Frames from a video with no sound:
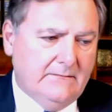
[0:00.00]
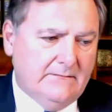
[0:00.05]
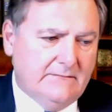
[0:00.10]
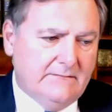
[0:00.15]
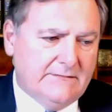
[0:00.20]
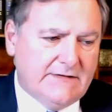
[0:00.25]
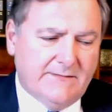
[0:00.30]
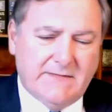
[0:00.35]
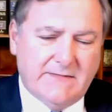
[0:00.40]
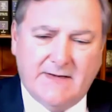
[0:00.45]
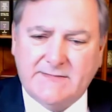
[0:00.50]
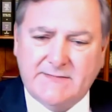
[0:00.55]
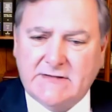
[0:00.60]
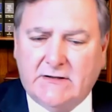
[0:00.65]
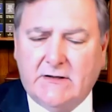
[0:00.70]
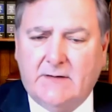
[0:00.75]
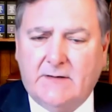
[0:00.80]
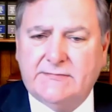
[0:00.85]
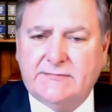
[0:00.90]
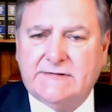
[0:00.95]
sometimes a
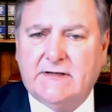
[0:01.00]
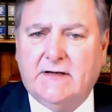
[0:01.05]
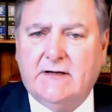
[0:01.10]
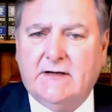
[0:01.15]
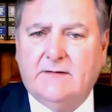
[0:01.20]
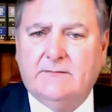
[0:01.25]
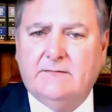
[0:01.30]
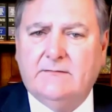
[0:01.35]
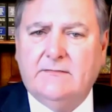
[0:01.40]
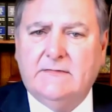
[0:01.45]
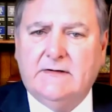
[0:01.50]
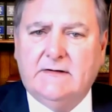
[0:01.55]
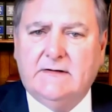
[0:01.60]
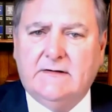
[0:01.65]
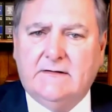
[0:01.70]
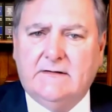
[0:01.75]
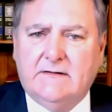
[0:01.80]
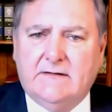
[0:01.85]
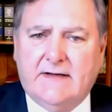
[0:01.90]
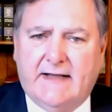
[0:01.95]
lump sum
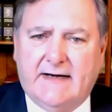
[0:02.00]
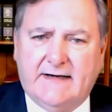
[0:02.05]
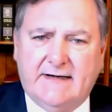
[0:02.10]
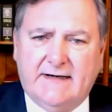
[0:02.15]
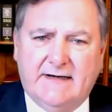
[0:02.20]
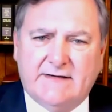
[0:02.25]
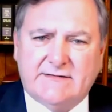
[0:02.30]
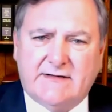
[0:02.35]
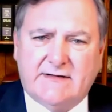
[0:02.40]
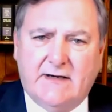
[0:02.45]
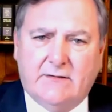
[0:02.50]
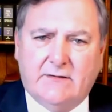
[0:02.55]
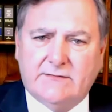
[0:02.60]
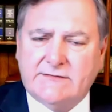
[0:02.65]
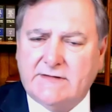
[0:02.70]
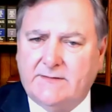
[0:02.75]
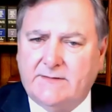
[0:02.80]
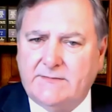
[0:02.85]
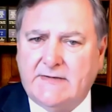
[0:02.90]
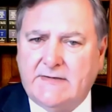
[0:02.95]
at a discount.
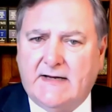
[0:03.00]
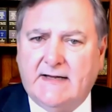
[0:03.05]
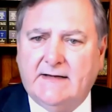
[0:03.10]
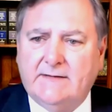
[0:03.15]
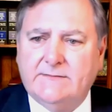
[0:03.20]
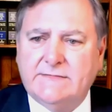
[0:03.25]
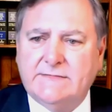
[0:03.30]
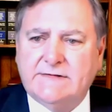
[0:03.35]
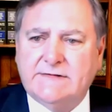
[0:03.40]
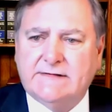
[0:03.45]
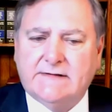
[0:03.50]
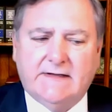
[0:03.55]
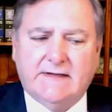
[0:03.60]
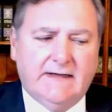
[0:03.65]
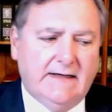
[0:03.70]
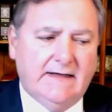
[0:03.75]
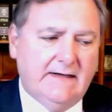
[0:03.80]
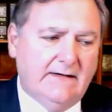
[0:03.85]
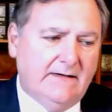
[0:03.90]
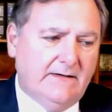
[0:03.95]
Sometimes
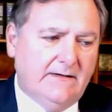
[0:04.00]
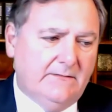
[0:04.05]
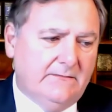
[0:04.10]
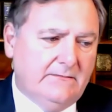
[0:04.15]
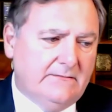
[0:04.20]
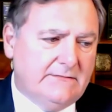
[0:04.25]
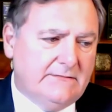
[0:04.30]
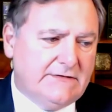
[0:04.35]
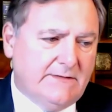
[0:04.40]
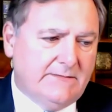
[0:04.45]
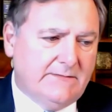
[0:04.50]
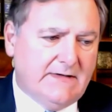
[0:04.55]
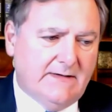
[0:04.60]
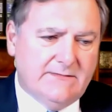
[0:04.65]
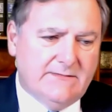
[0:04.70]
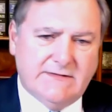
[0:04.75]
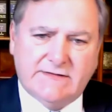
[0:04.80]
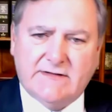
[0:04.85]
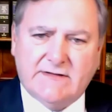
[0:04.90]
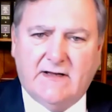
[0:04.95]

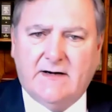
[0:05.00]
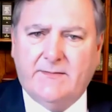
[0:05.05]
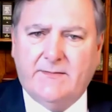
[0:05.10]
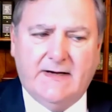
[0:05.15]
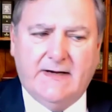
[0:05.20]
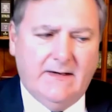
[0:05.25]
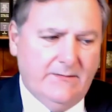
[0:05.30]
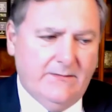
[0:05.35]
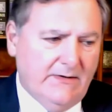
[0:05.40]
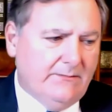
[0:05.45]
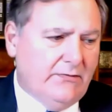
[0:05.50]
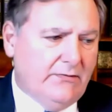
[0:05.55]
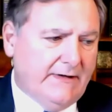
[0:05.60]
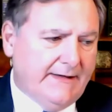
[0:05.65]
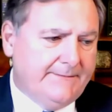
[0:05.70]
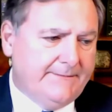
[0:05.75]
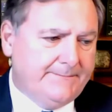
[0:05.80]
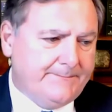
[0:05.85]
it's on a payment plan.